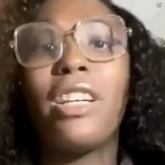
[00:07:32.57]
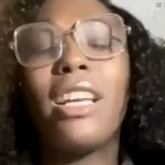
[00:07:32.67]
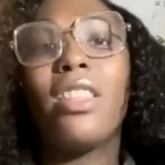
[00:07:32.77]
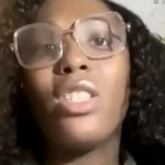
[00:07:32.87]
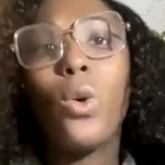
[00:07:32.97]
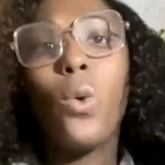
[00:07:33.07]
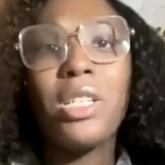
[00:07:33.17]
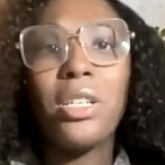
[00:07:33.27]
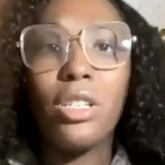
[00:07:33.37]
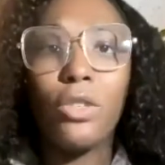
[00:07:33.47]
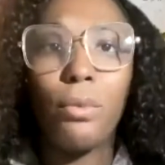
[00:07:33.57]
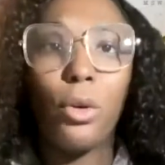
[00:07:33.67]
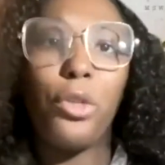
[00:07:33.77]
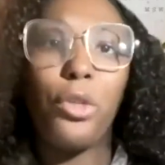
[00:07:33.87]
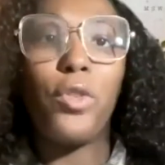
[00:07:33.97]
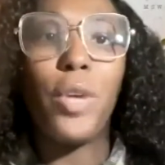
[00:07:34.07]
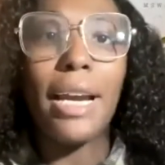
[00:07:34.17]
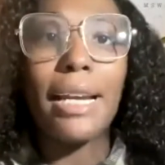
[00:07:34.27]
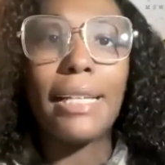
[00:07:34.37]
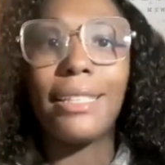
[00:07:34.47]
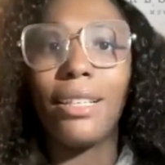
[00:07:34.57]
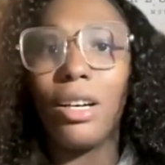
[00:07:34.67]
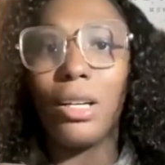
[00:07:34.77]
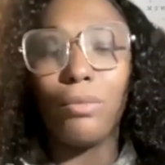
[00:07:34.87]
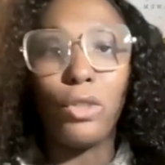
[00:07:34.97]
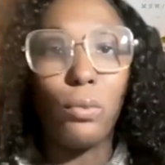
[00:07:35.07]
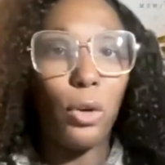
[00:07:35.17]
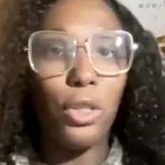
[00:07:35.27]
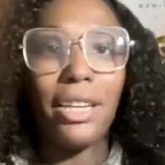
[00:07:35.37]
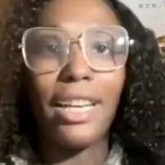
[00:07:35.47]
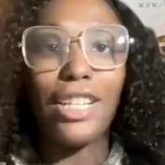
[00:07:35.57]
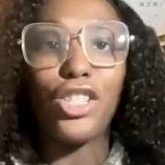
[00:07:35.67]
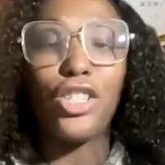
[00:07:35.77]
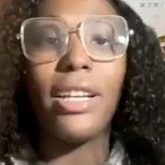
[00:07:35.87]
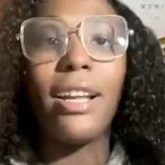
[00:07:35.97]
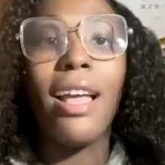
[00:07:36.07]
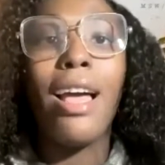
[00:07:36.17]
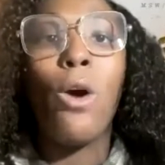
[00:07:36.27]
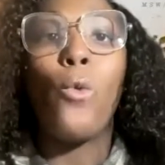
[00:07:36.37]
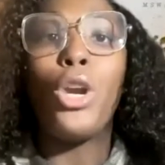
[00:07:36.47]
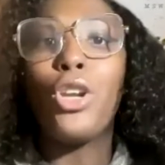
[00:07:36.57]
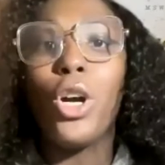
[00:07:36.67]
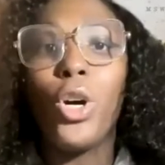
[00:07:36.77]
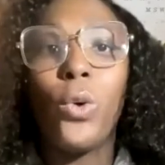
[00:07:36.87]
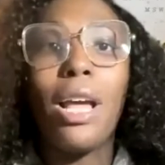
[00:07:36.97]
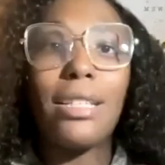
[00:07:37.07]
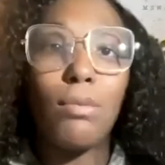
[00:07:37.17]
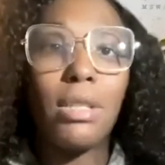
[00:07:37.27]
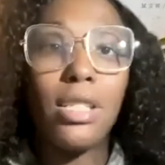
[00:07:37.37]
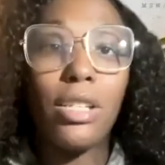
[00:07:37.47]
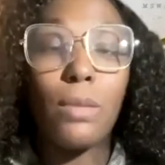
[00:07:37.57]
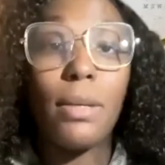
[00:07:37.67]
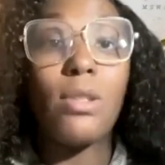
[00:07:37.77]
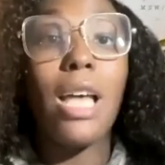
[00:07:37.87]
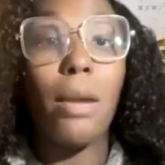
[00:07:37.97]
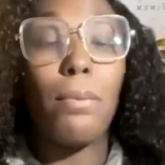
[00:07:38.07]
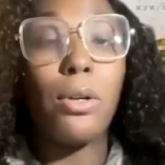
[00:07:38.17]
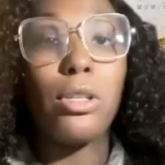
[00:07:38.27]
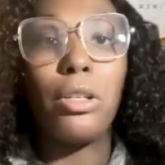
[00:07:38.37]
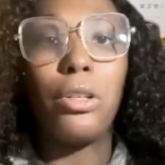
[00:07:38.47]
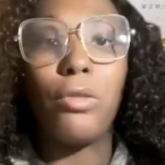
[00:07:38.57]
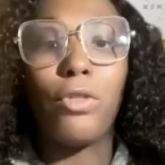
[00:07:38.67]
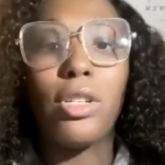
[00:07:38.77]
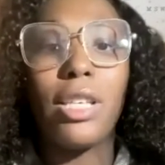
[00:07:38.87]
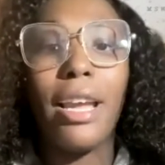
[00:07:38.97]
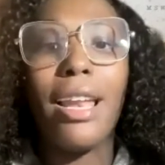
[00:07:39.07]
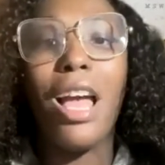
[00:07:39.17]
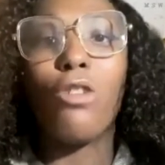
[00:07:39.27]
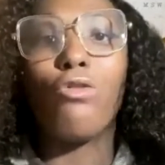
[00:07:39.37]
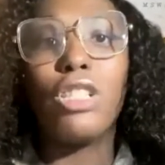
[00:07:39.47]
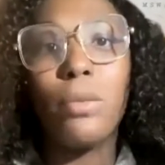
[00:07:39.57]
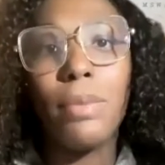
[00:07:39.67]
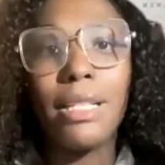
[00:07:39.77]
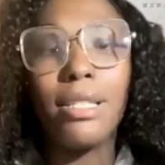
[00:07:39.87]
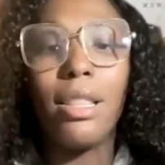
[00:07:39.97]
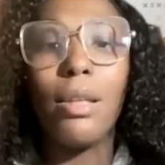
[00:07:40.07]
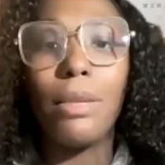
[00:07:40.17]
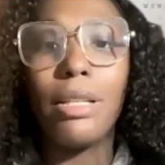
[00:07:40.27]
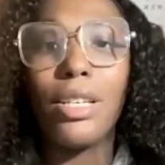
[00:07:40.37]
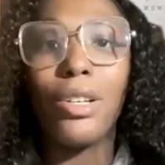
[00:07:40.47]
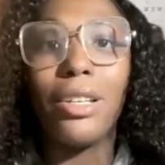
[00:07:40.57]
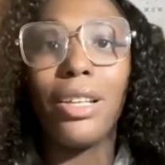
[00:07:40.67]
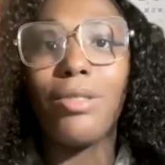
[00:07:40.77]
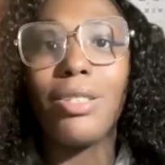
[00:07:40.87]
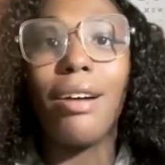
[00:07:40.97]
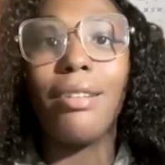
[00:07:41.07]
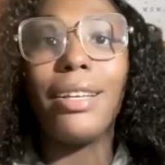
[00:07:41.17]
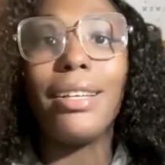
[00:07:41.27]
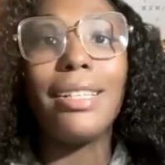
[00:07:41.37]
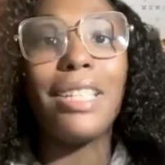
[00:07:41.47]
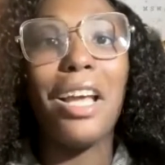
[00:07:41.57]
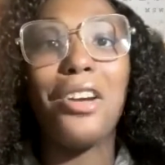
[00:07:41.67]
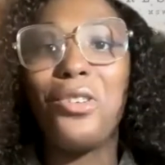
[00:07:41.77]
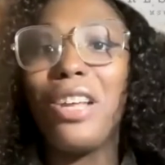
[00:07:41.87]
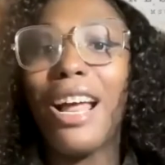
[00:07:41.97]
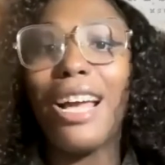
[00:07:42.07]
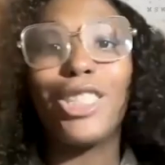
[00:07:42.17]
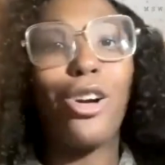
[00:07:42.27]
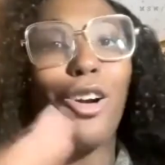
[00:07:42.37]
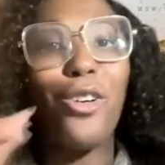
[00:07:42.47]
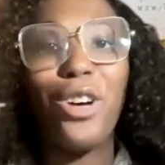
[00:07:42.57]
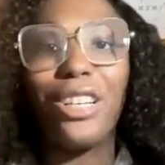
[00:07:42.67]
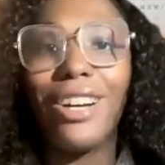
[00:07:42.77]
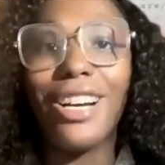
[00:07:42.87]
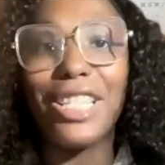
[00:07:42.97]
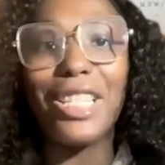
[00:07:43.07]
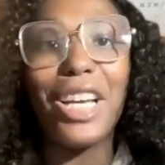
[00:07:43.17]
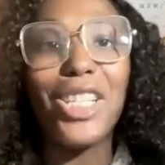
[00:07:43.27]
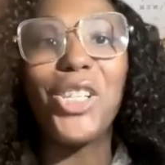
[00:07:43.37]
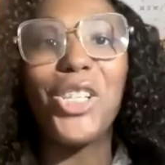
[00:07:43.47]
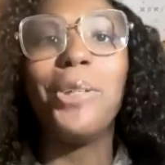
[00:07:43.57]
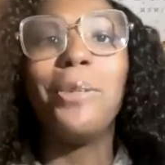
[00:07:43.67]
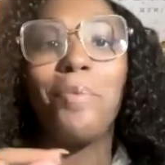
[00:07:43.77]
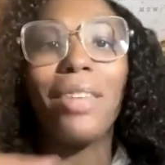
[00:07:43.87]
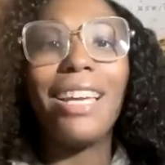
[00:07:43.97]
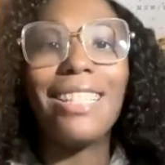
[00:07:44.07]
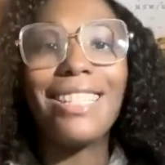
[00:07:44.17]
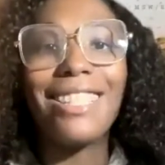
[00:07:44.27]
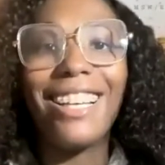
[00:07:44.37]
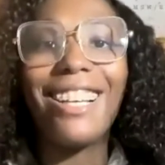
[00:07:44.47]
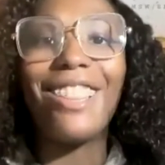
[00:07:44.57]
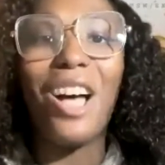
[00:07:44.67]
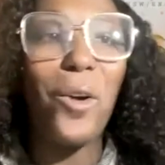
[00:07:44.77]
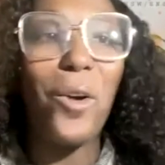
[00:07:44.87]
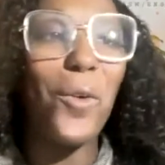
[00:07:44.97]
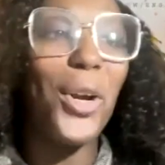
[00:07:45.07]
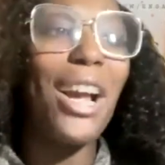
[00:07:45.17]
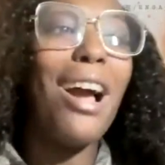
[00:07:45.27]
And this question is for both of you guys. You both can answer it. We know, as a military spouse, I personally know firsthand how regimented the military lifestyle is, how you guys are on a schedule and it's like clockwork.